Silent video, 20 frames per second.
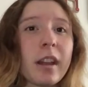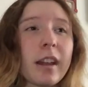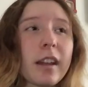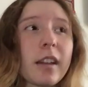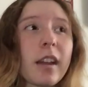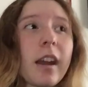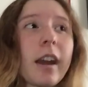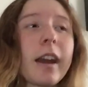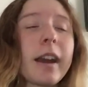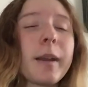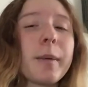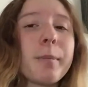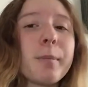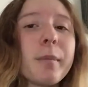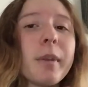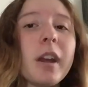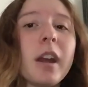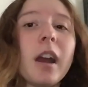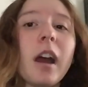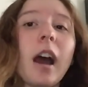Like I
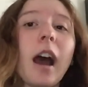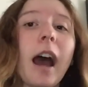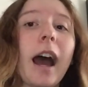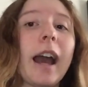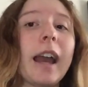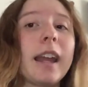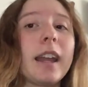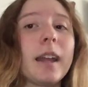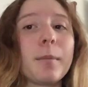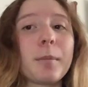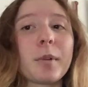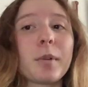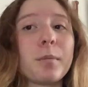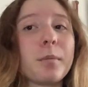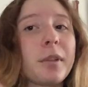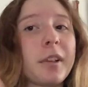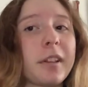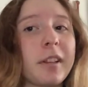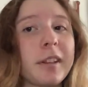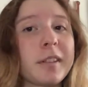am
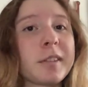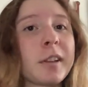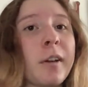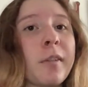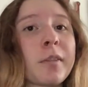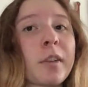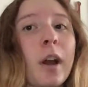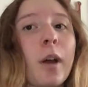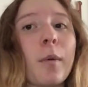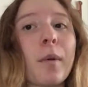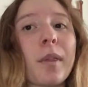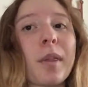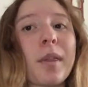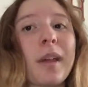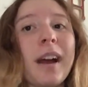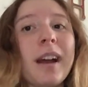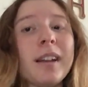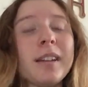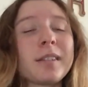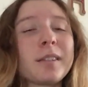completely self-taught with
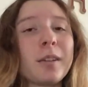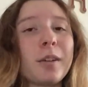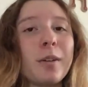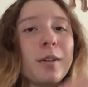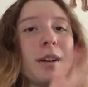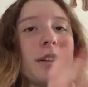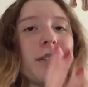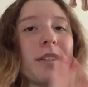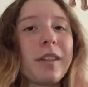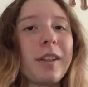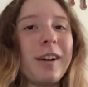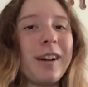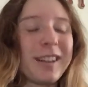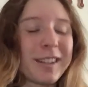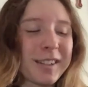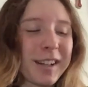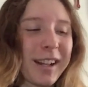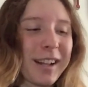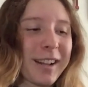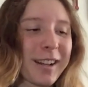that. So even though
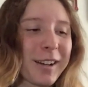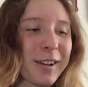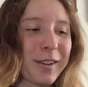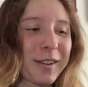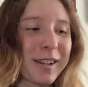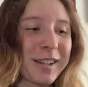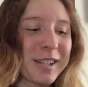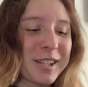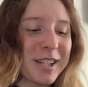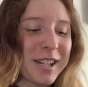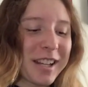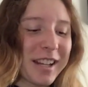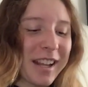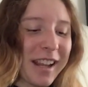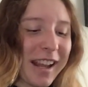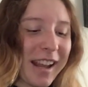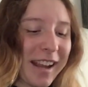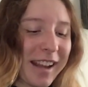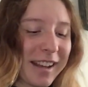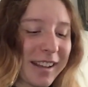it's kind of
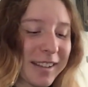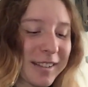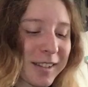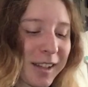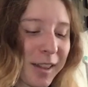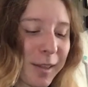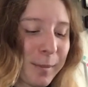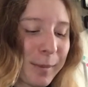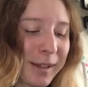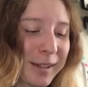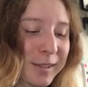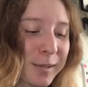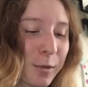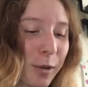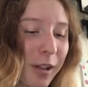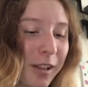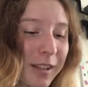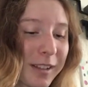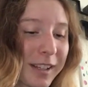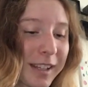cringy and it's not the best
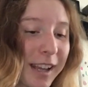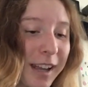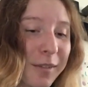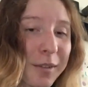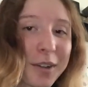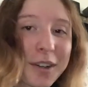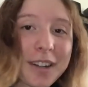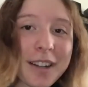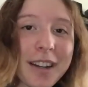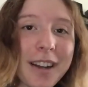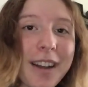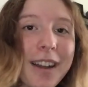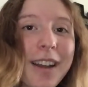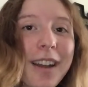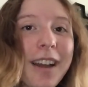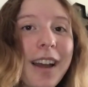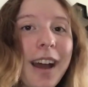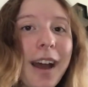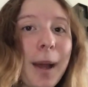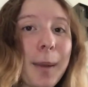quality ever,
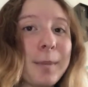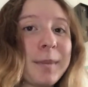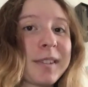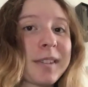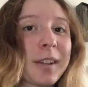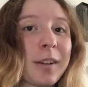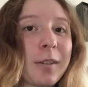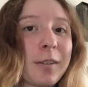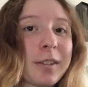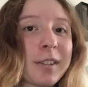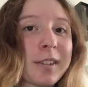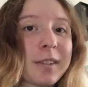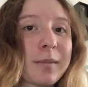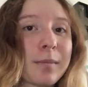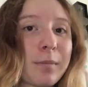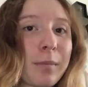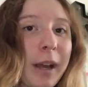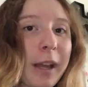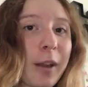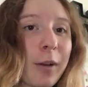I'm still just
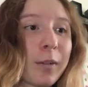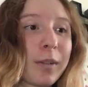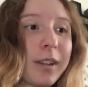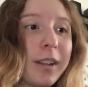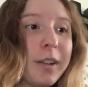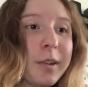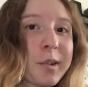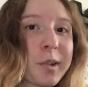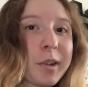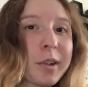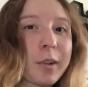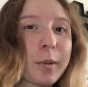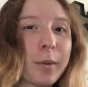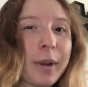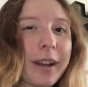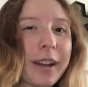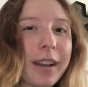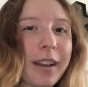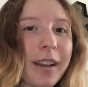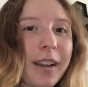my own teacher in a
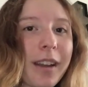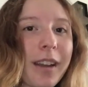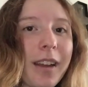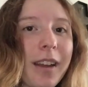way.